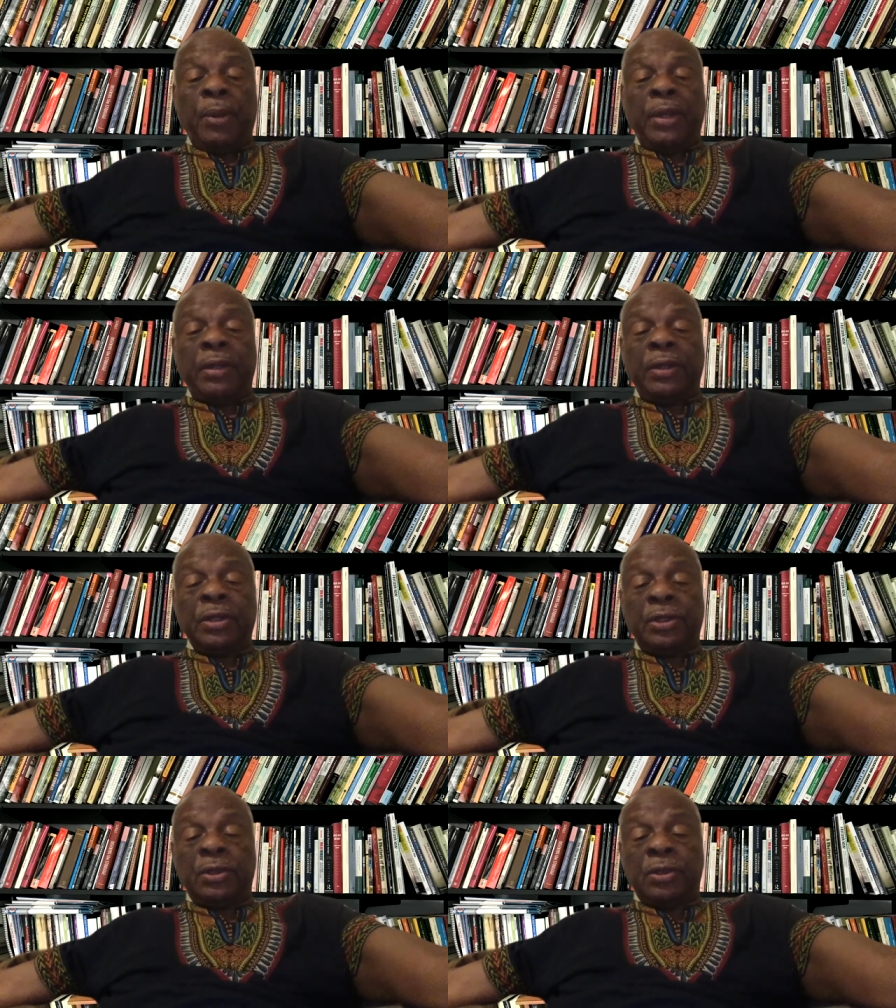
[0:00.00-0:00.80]
this
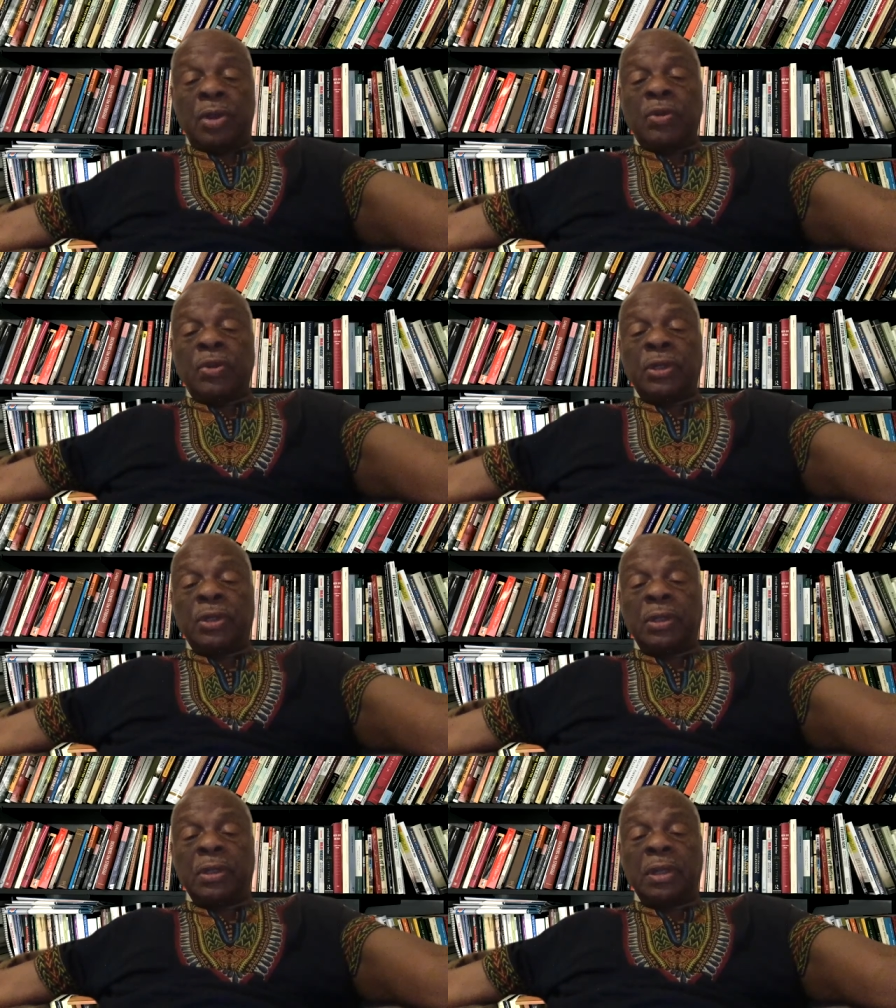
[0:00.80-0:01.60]
notion
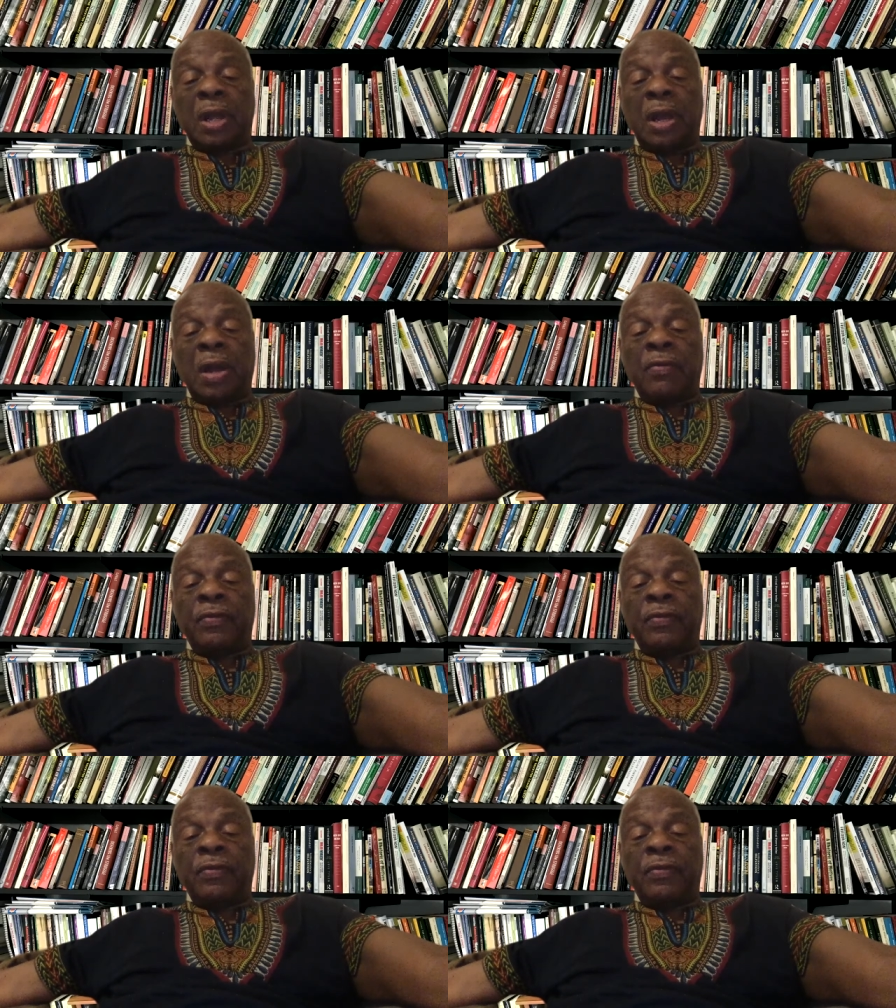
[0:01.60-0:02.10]
of